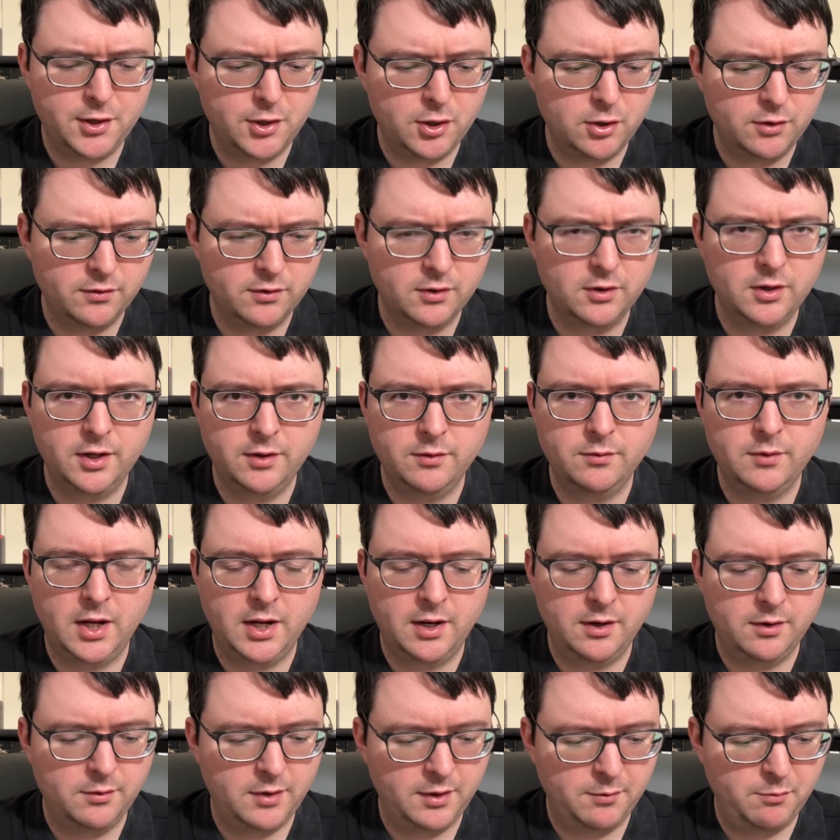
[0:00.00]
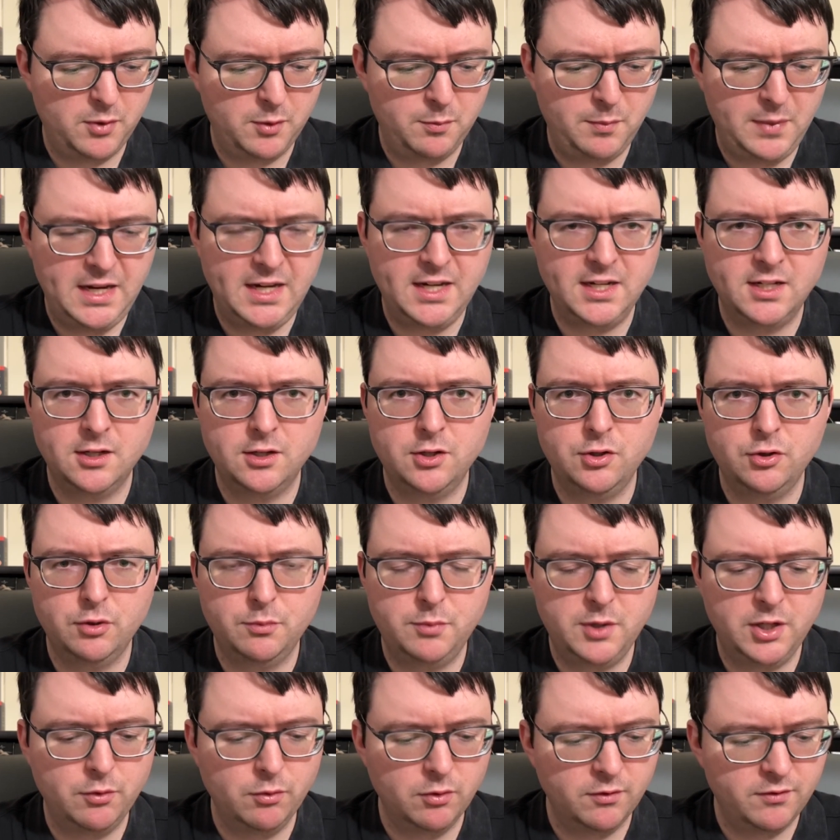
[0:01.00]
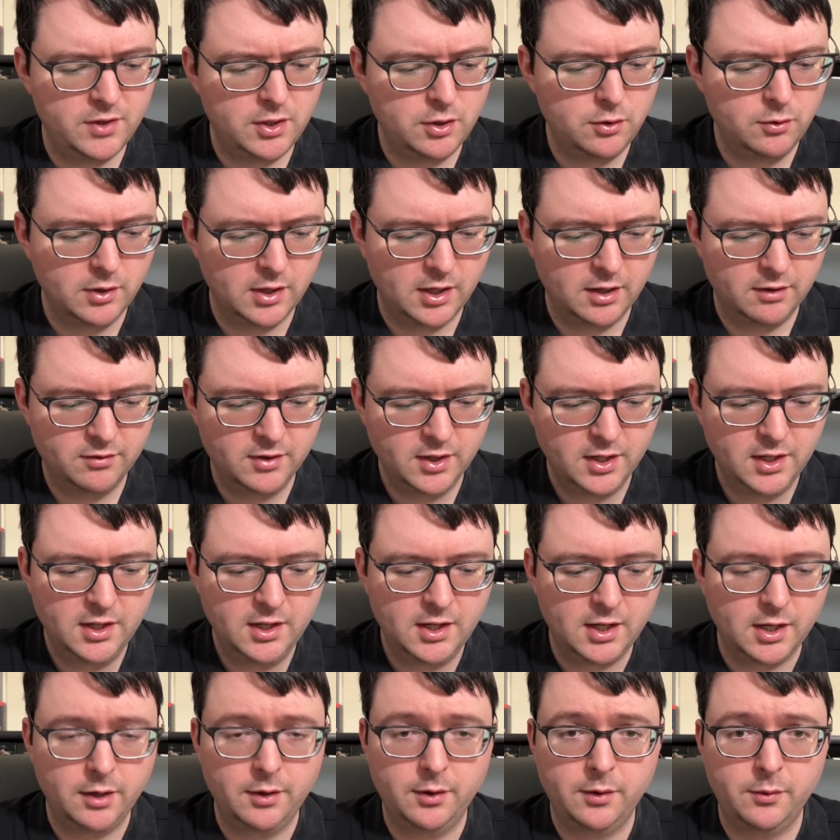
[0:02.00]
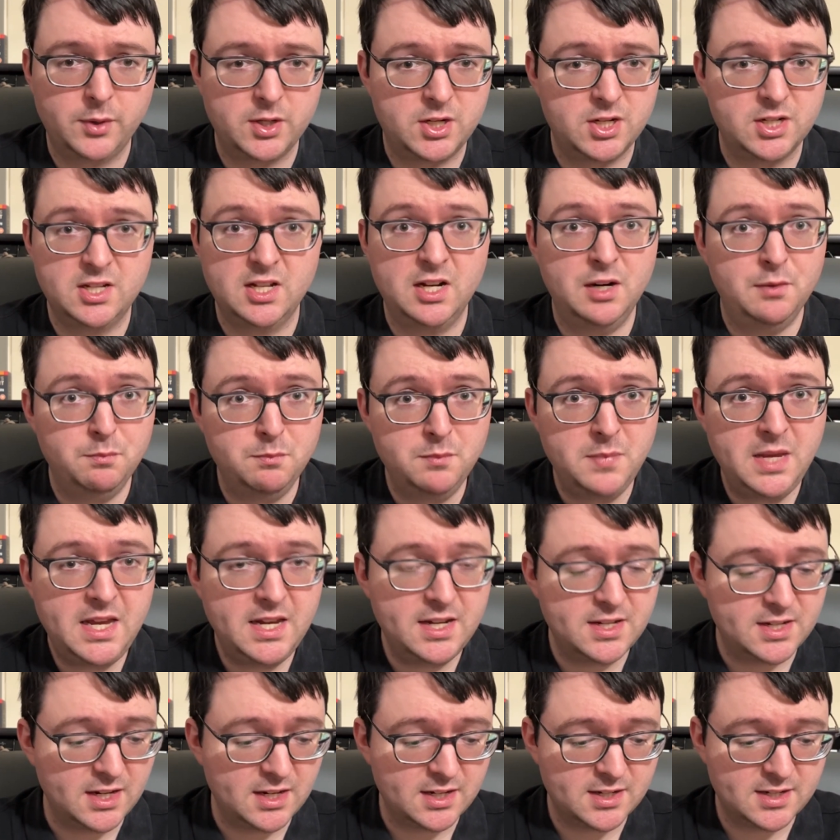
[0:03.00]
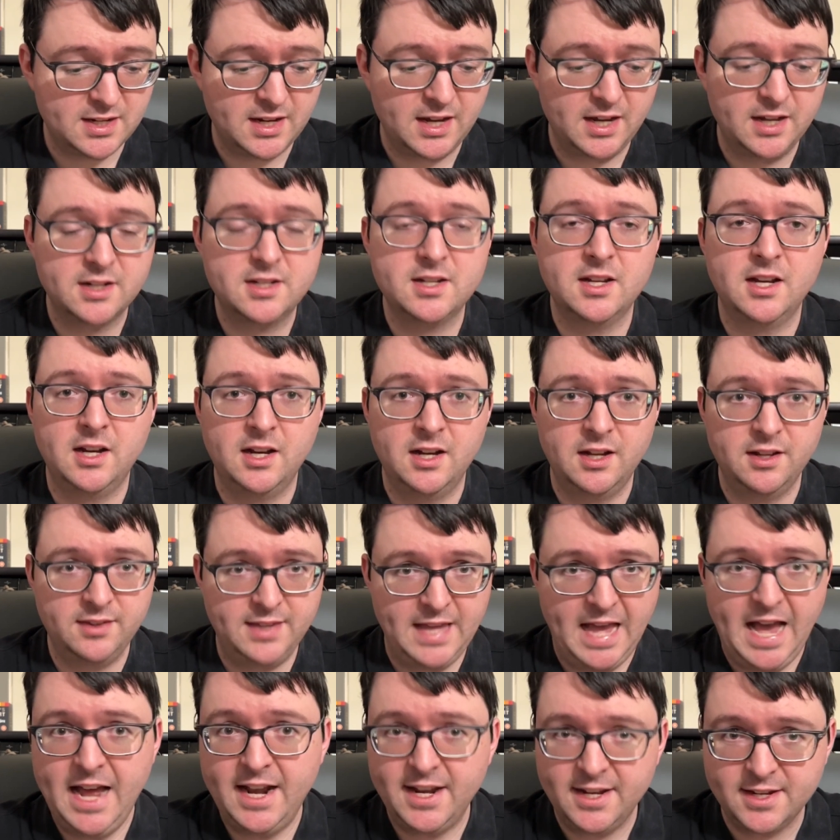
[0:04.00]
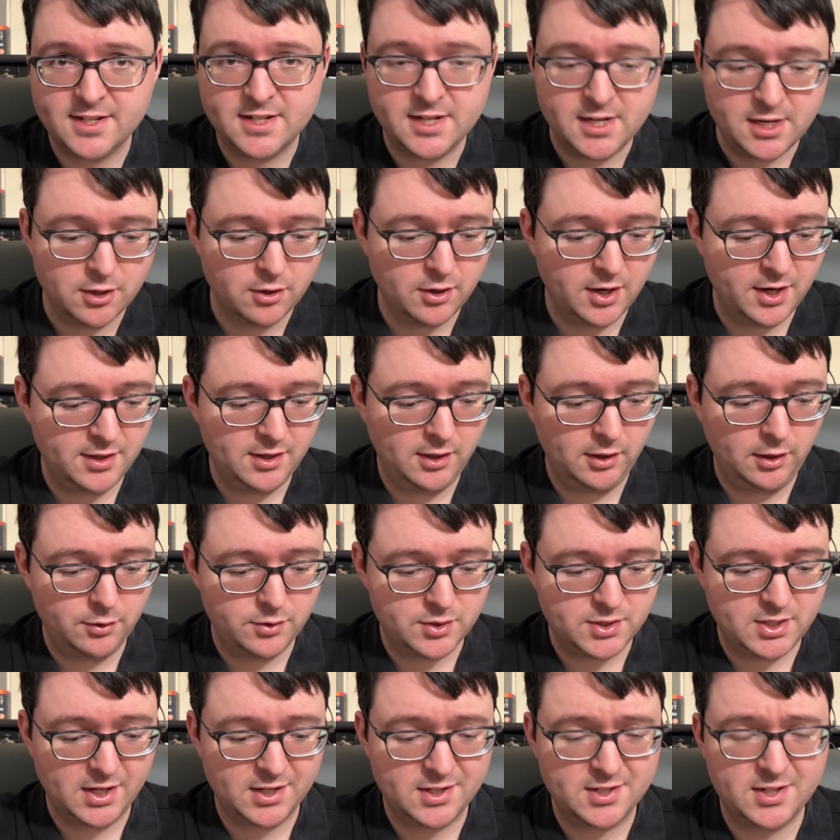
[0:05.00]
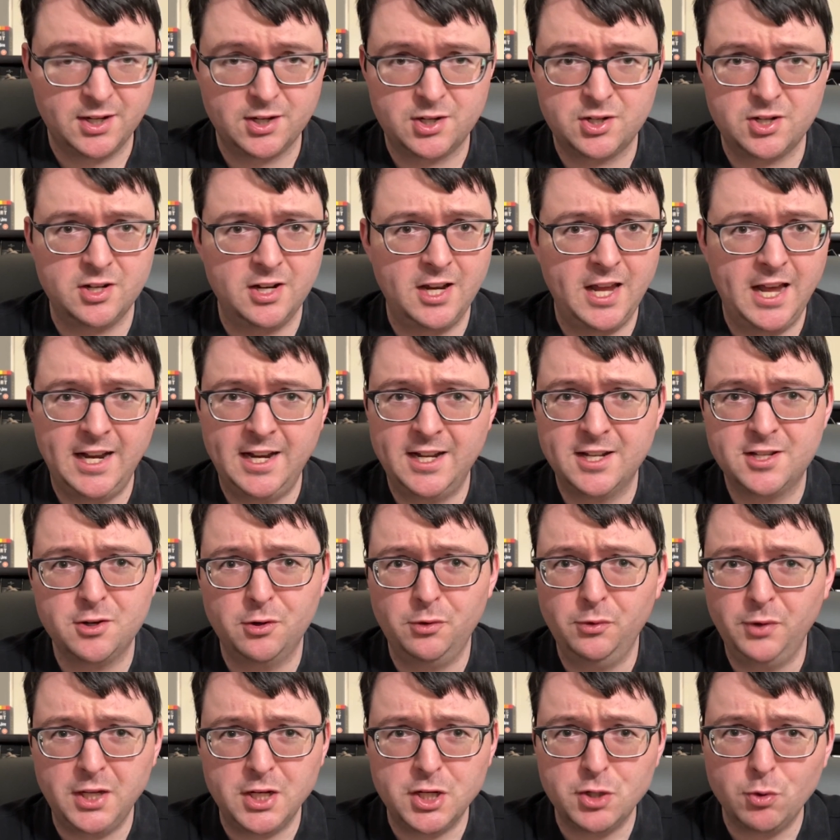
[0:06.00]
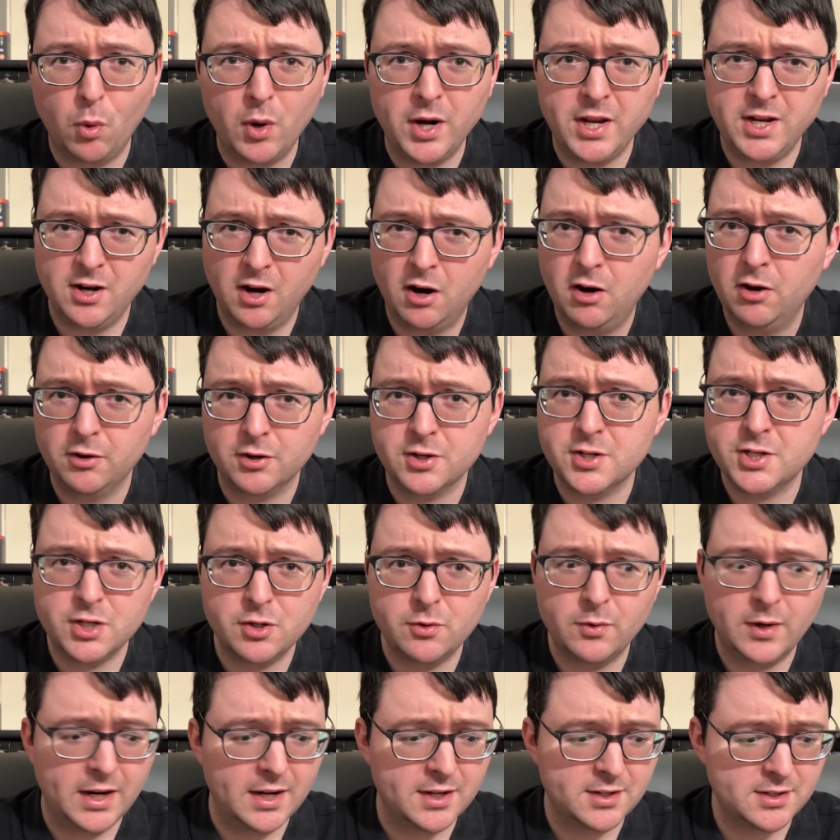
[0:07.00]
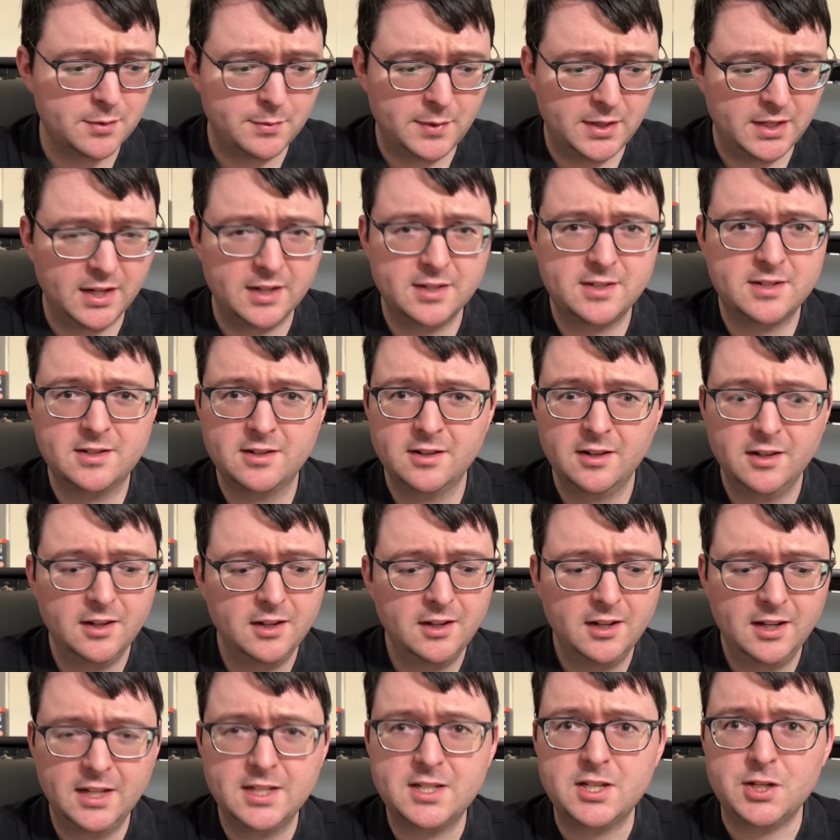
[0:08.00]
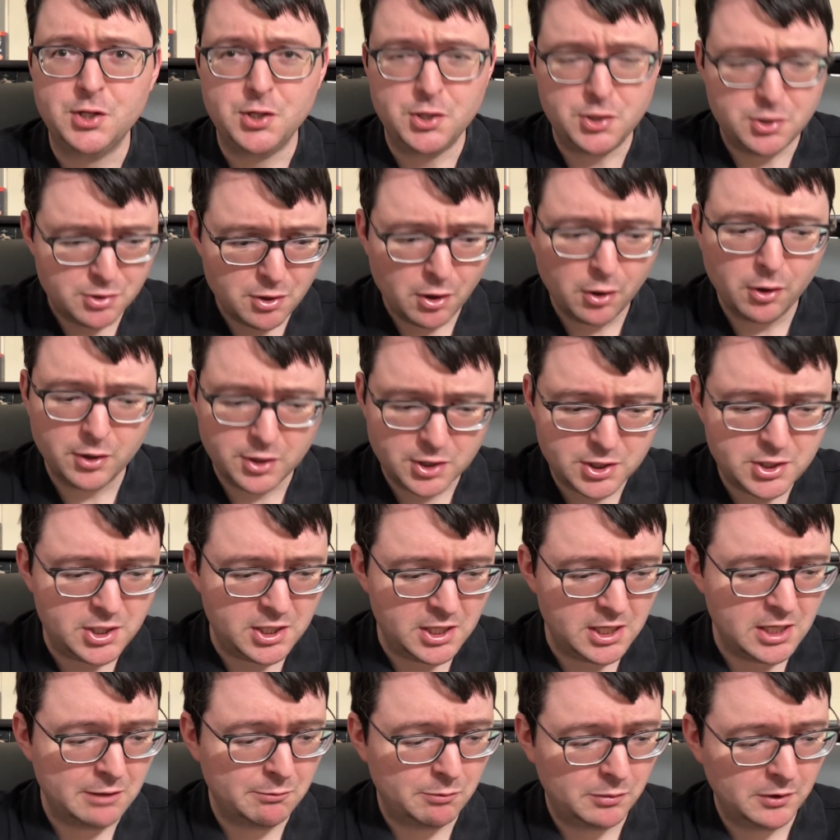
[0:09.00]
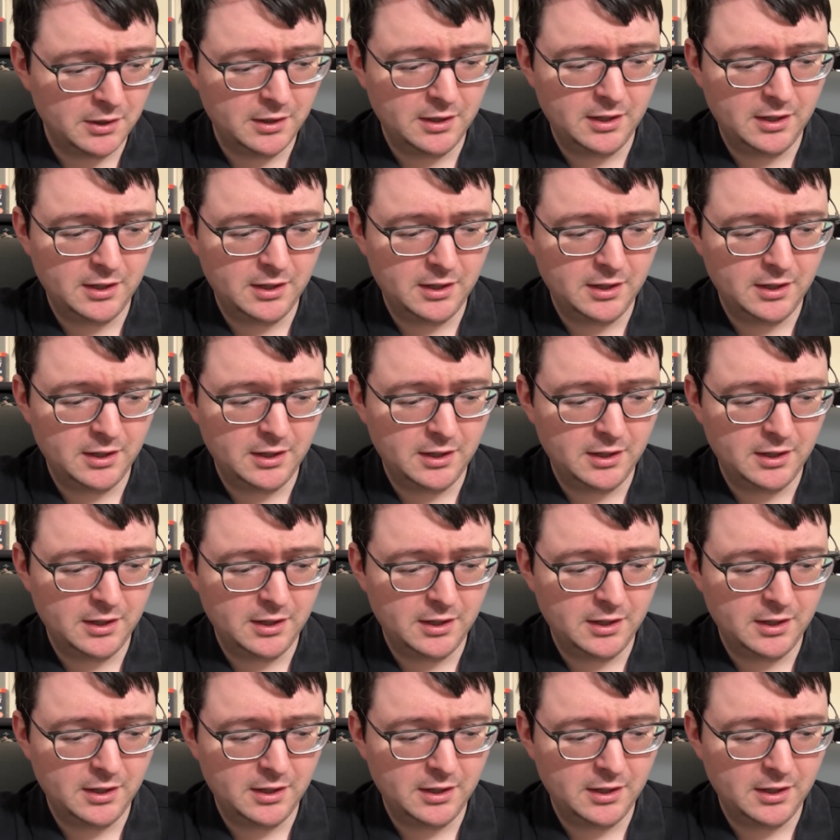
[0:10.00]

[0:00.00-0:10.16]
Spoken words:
over and have been meaning to do a big review of, which is an amazing set. That is here in the low stock section, and it's only $20 US. I mean, that's dirt cheap.